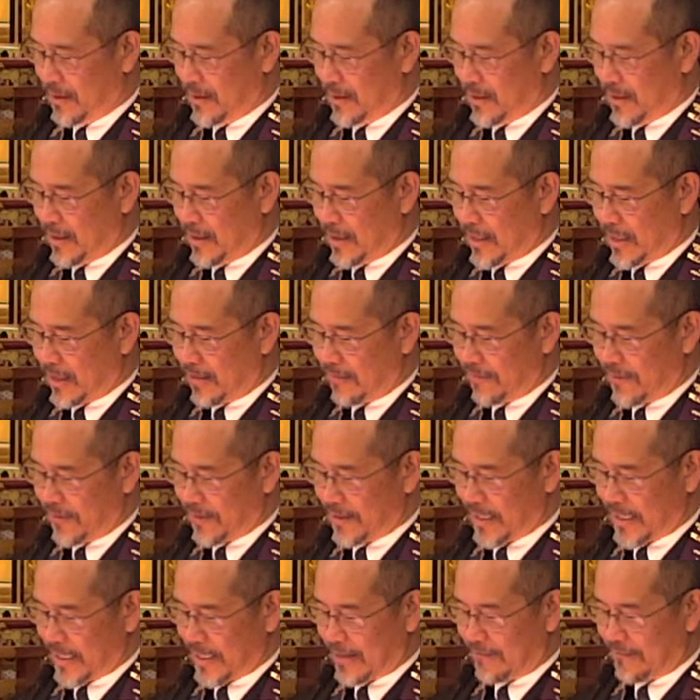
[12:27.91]
None of us
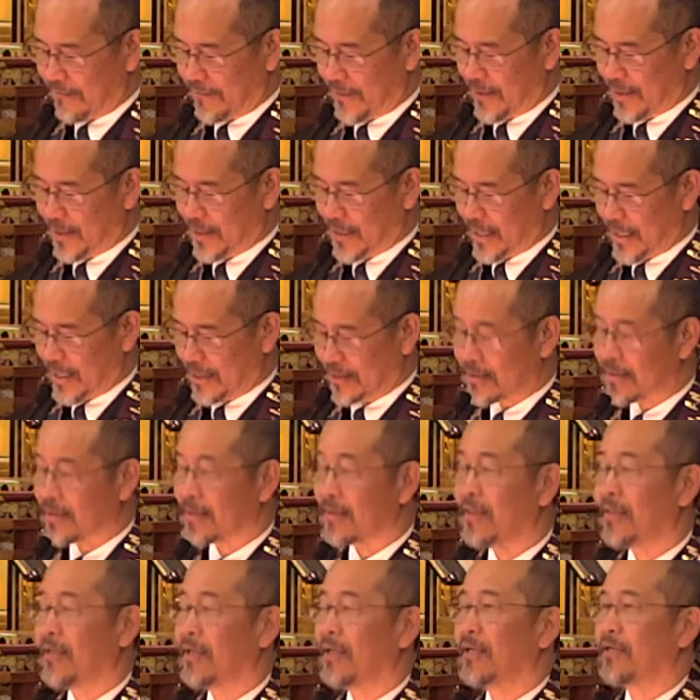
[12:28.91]
have the chance
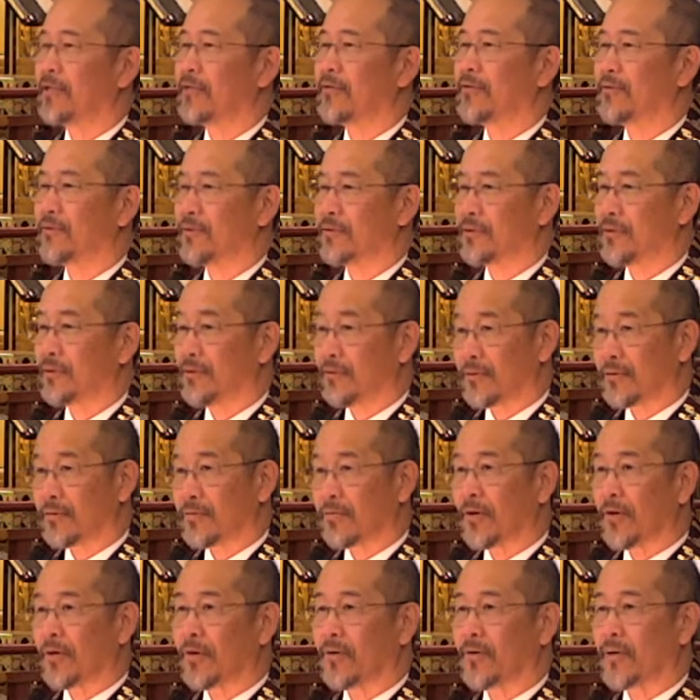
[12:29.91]
to
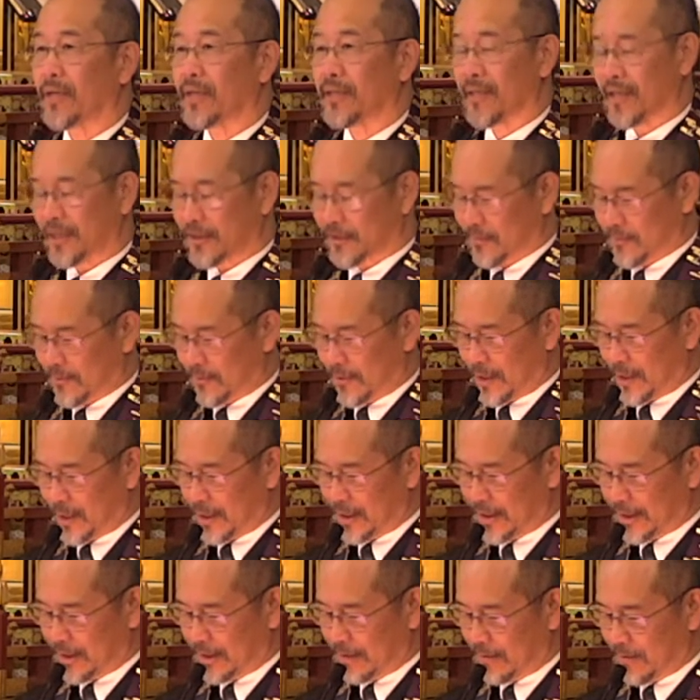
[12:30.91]
throw a
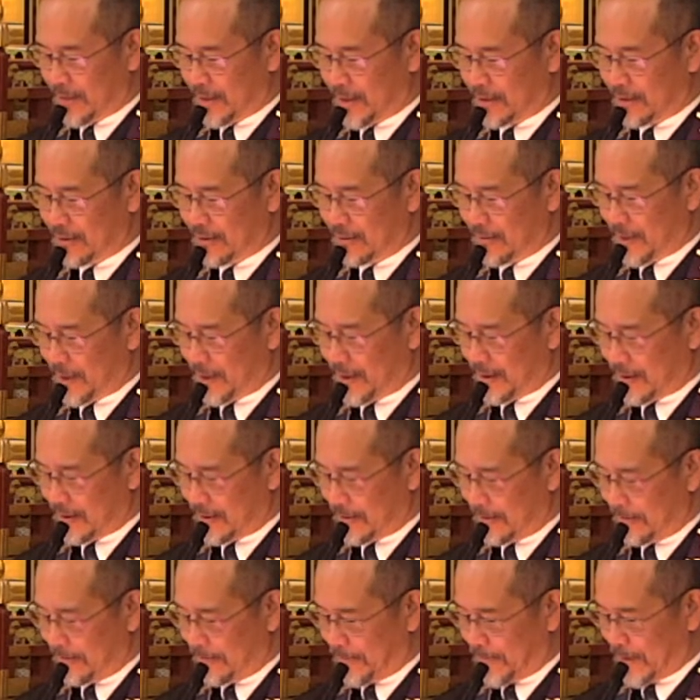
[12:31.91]
desperation buzzer
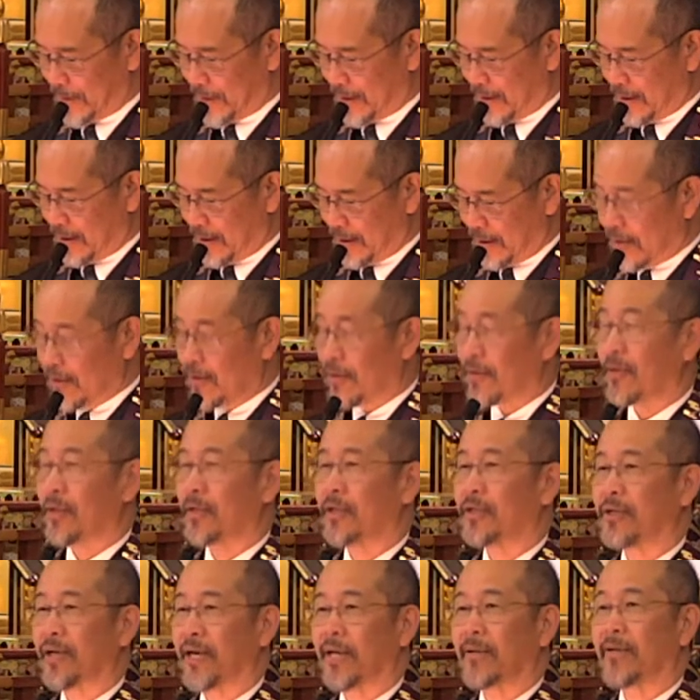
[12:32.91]
beater or to
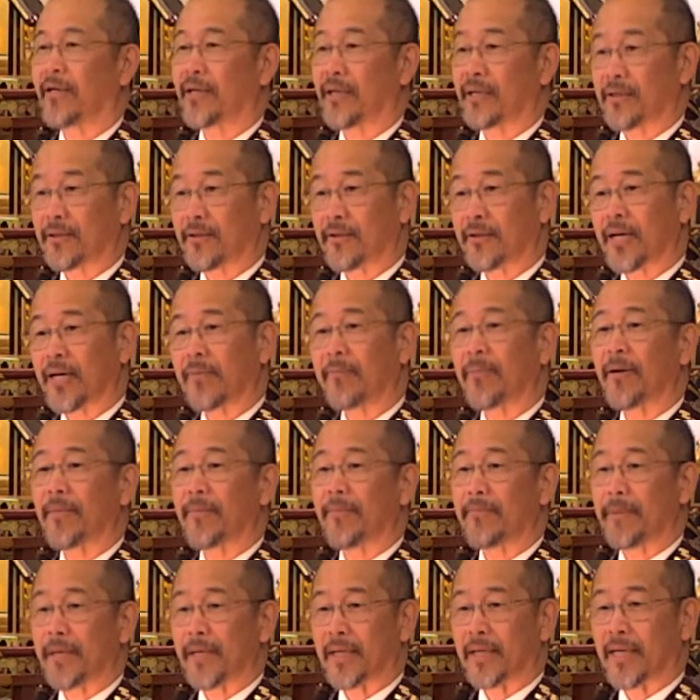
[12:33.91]
try to come
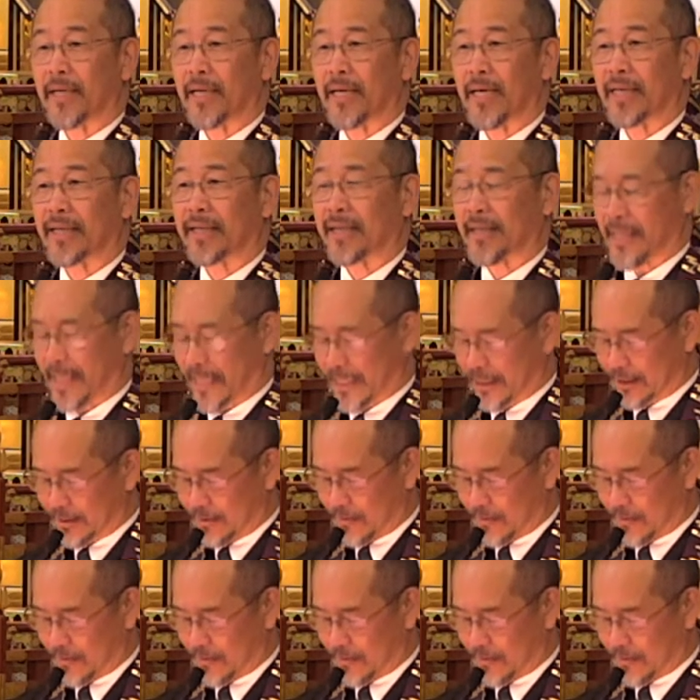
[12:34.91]
up big at the last